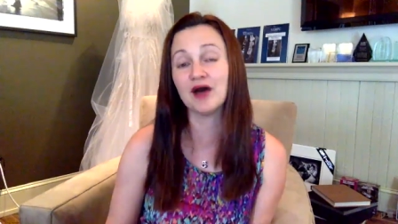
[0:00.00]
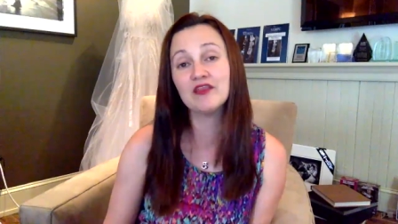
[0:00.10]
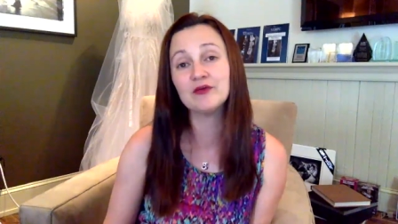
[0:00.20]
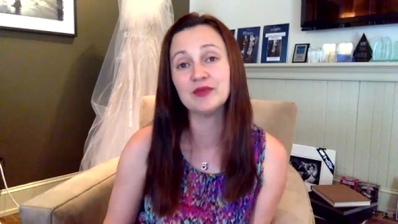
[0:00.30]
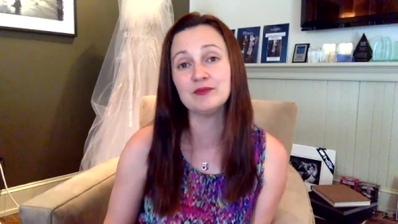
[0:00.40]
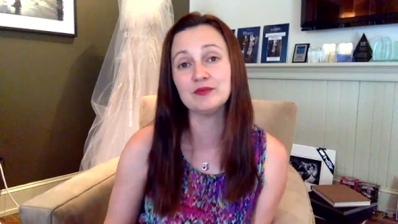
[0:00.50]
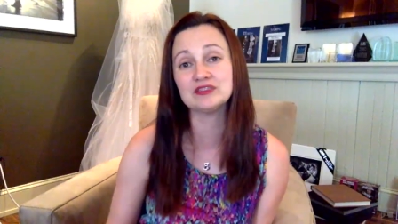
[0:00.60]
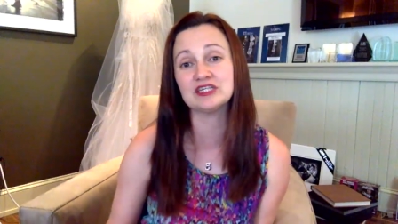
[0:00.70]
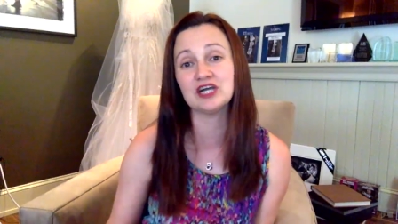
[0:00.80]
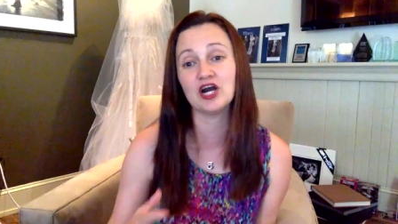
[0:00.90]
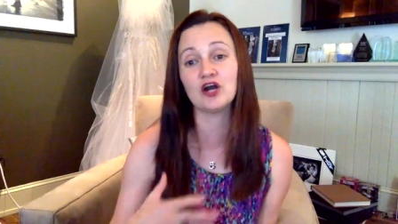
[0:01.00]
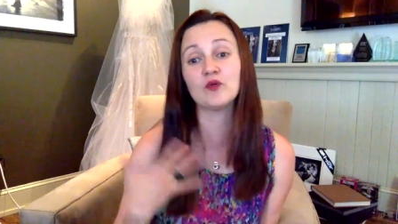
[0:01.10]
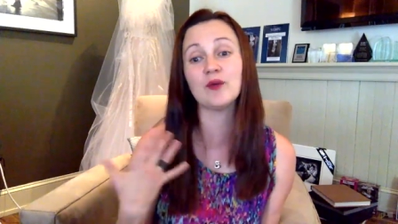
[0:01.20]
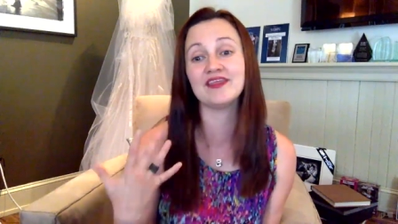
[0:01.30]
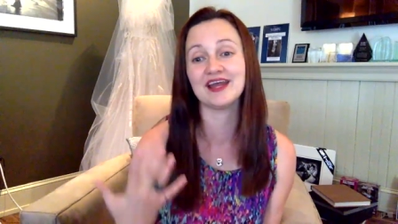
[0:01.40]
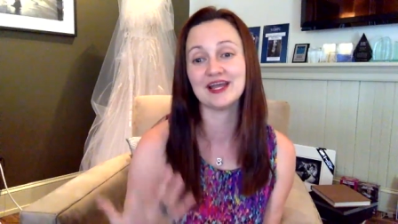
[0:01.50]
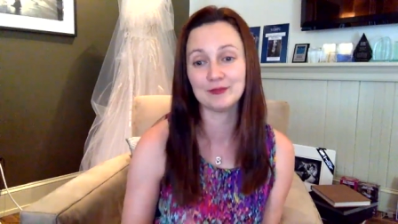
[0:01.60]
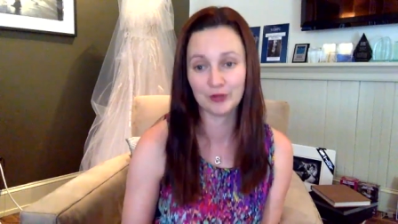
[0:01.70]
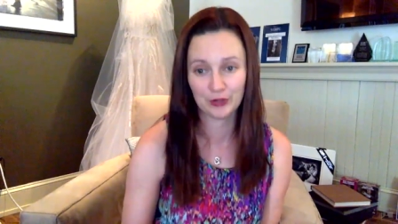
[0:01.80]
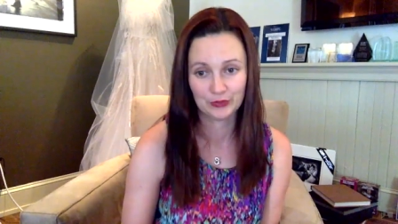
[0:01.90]
other people's are the way that I
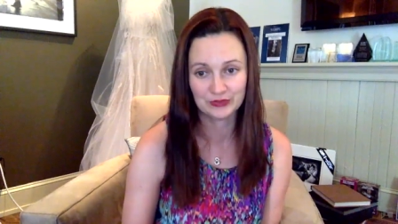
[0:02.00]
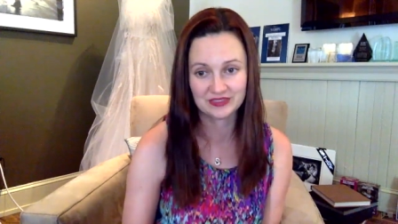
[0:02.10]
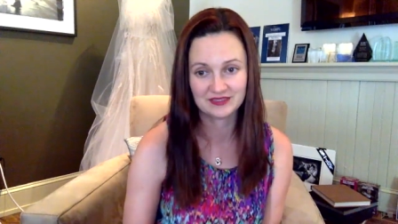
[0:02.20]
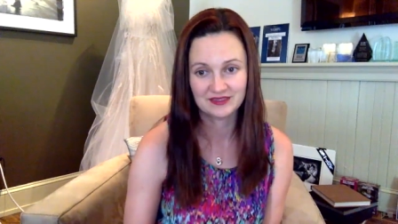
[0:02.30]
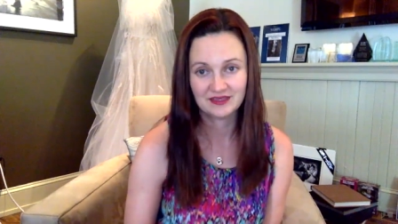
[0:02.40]
compose